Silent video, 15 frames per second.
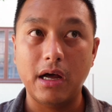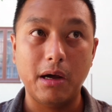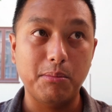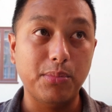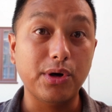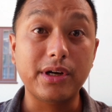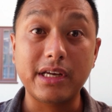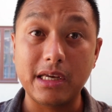
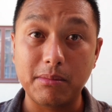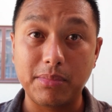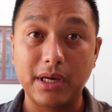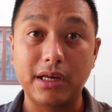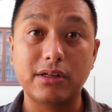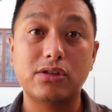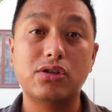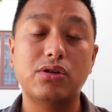
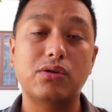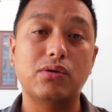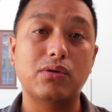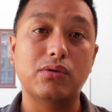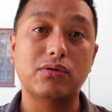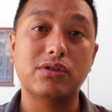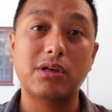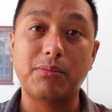bookkeeping
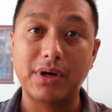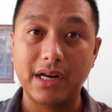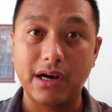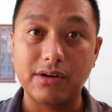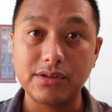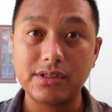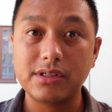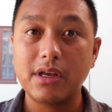to someone
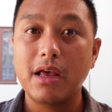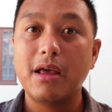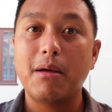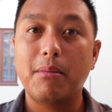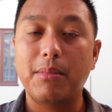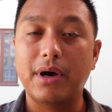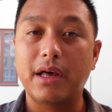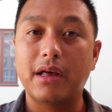else,
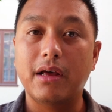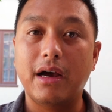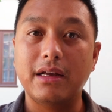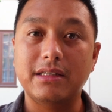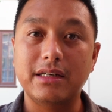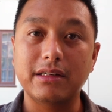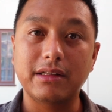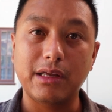but
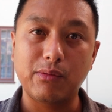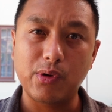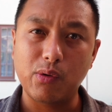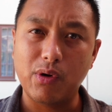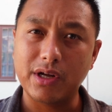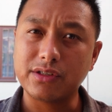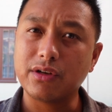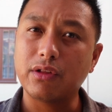ideally, we
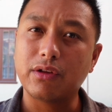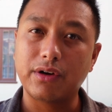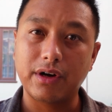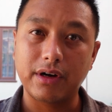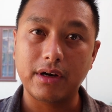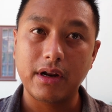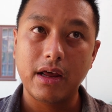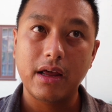want to
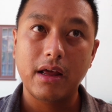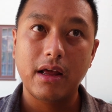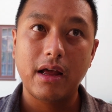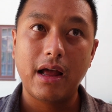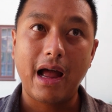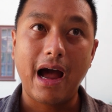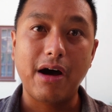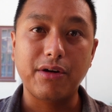learn
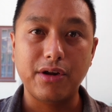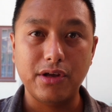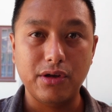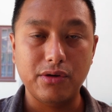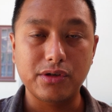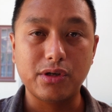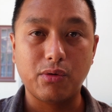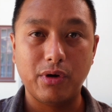how to
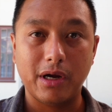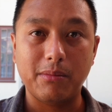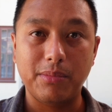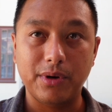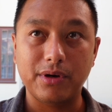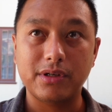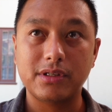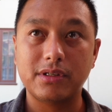use
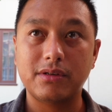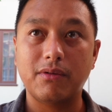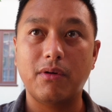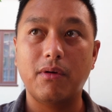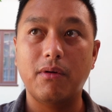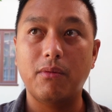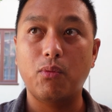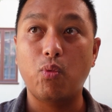QuickBooks
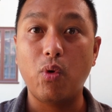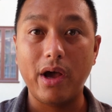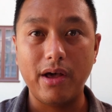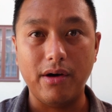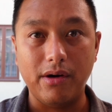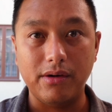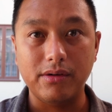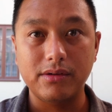
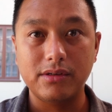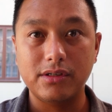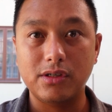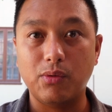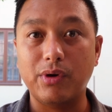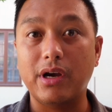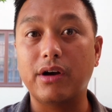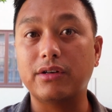well
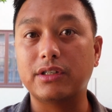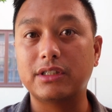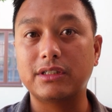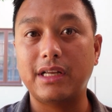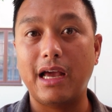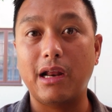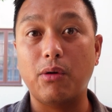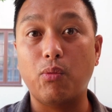so we
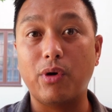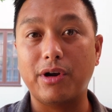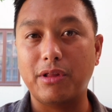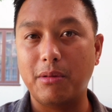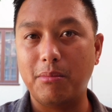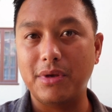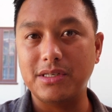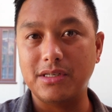understand where
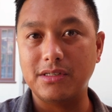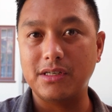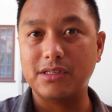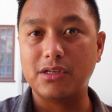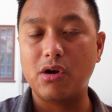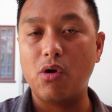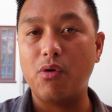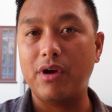the business is
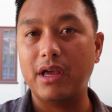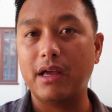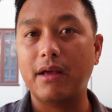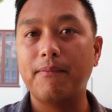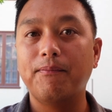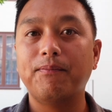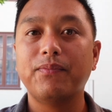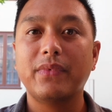going
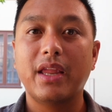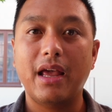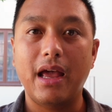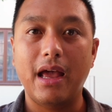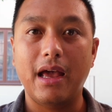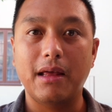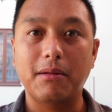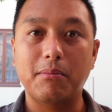
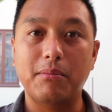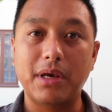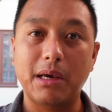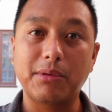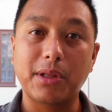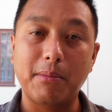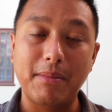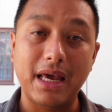and be
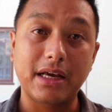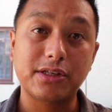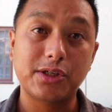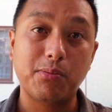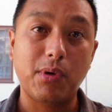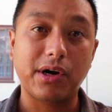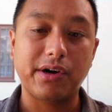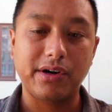able to make
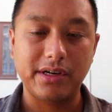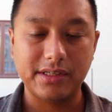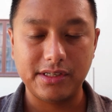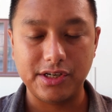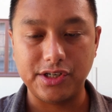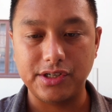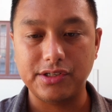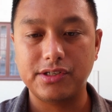smarter
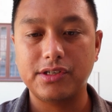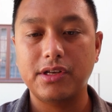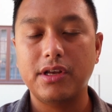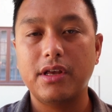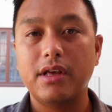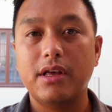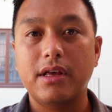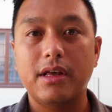decisions.
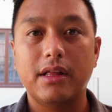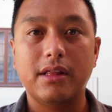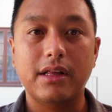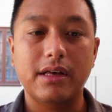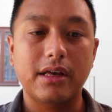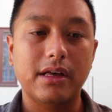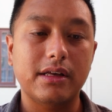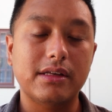
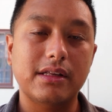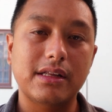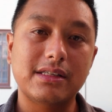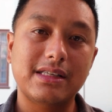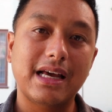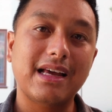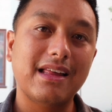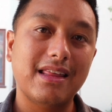The
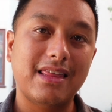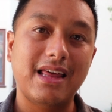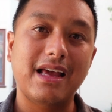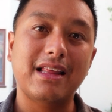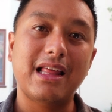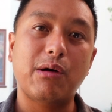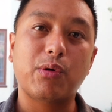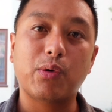second
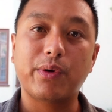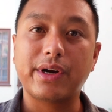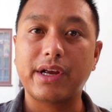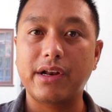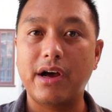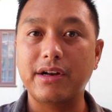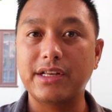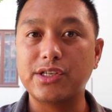thing that we're
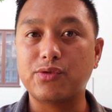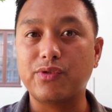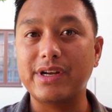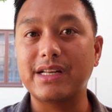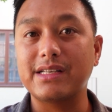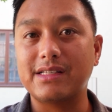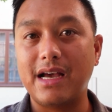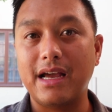working on is
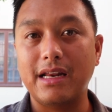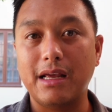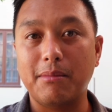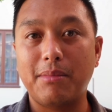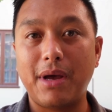redesigning